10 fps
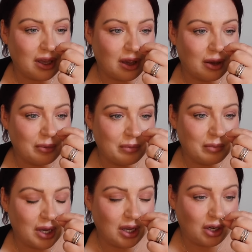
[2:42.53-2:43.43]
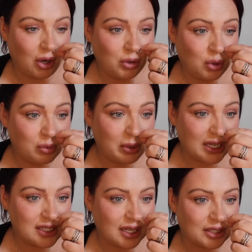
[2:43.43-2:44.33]
At a local
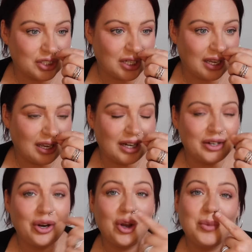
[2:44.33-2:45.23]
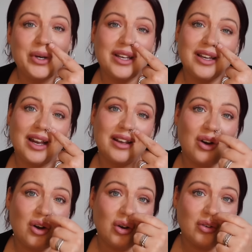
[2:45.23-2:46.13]
place, actually. And nobody can get it
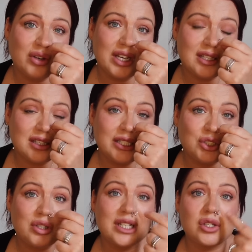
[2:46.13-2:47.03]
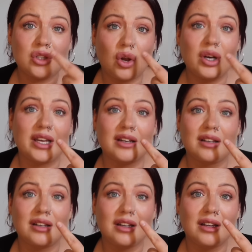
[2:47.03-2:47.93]
off. It is literally solid.
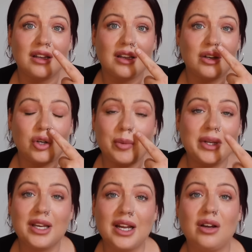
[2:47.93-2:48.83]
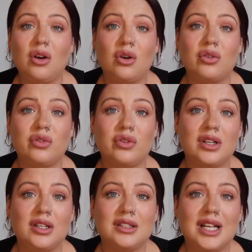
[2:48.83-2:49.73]
Nobody can get it off.
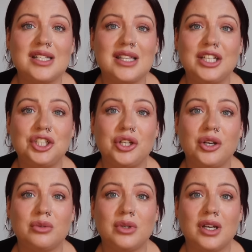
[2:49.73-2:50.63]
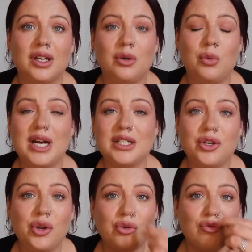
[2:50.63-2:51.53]
That's the issue. We had a
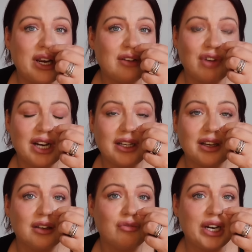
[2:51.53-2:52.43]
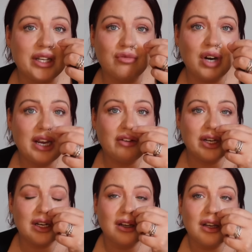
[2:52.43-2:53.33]
new ring ready and
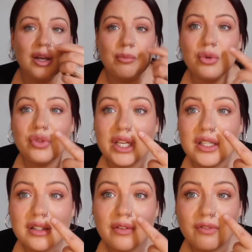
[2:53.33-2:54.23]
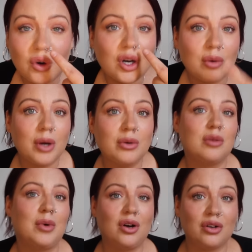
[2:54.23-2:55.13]
raring. But this fucker won't
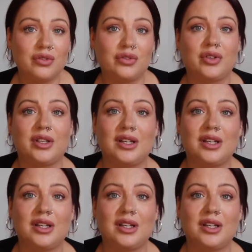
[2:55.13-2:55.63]
come off.